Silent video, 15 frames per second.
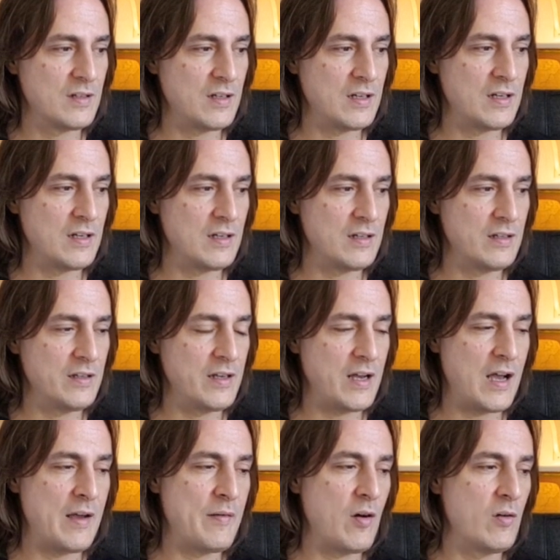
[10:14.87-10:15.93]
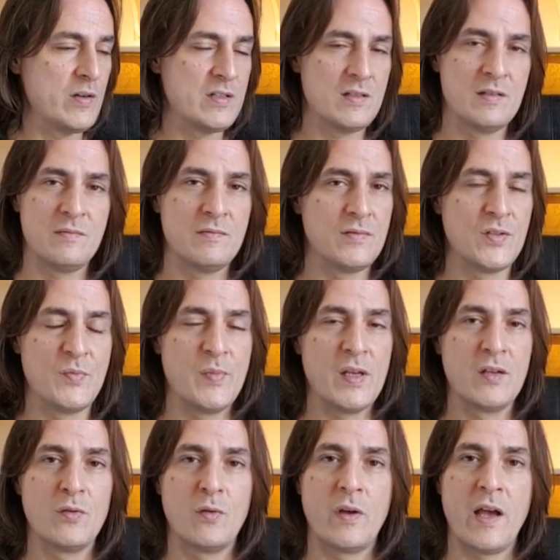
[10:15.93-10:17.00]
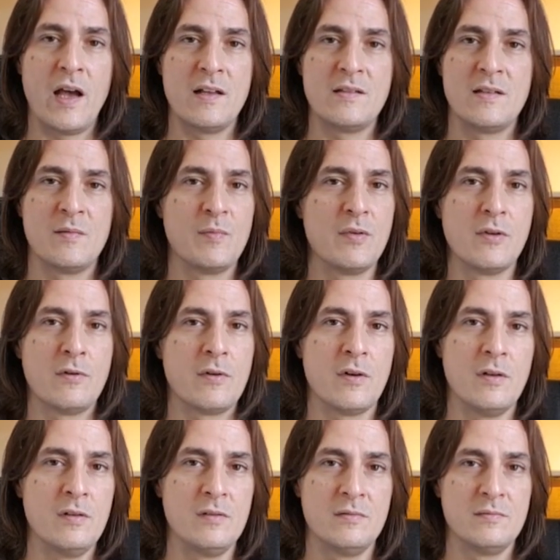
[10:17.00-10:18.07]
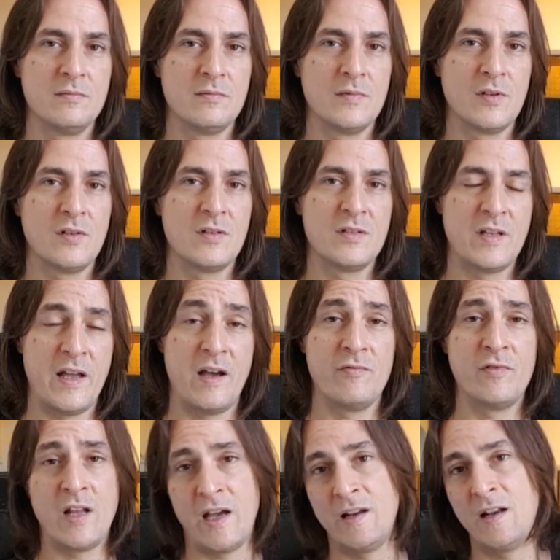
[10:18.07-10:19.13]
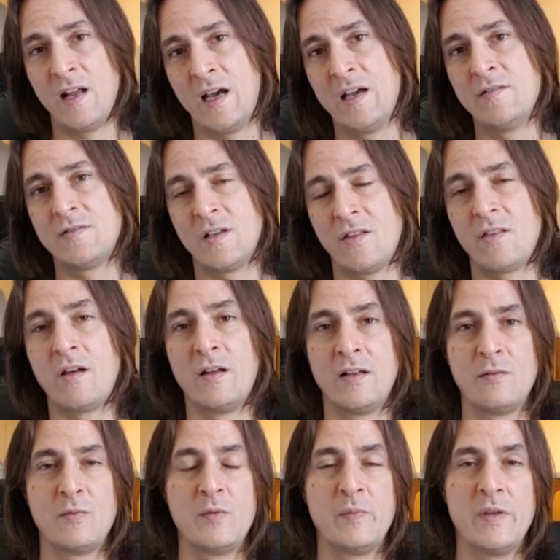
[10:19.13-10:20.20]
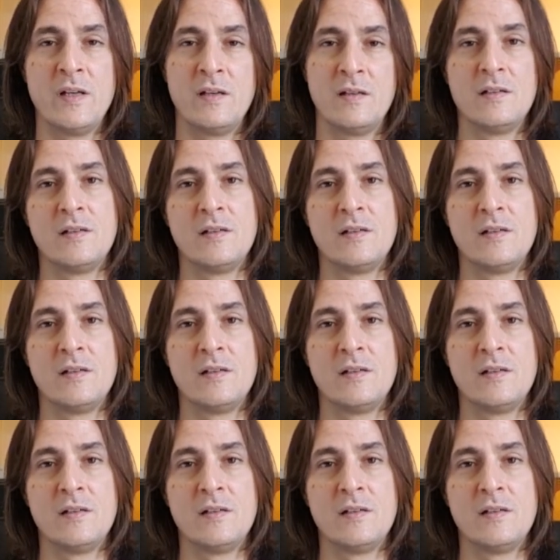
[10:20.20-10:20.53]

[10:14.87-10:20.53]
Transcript: Uh, yeah, I always speak to cats in plural. because they have nine lives. I thought it would be,